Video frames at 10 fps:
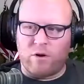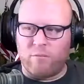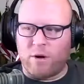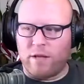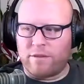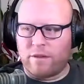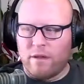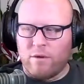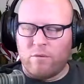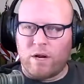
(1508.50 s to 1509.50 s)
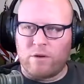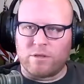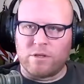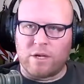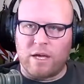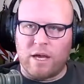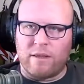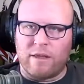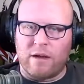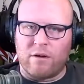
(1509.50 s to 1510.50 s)
a month, what I was looking at
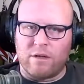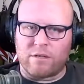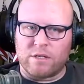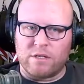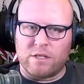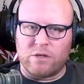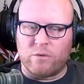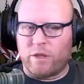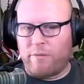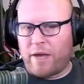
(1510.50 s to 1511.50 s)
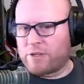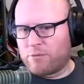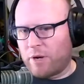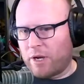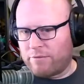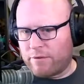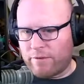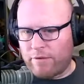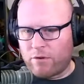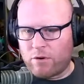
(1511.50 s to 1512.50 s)
there is continuing the mastermind for
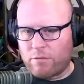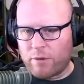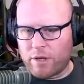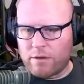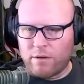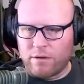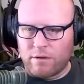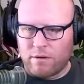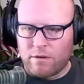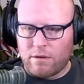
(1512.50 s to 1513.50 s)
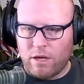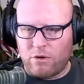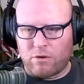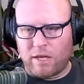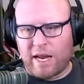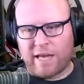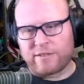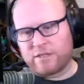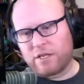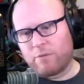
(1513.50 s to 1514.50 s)
500 a month, and you get
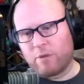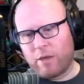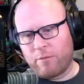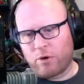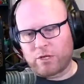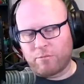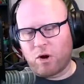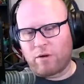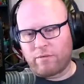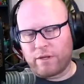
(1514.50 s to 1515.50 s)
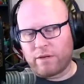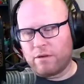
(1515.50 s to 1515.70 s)
access to the playbook as part of it.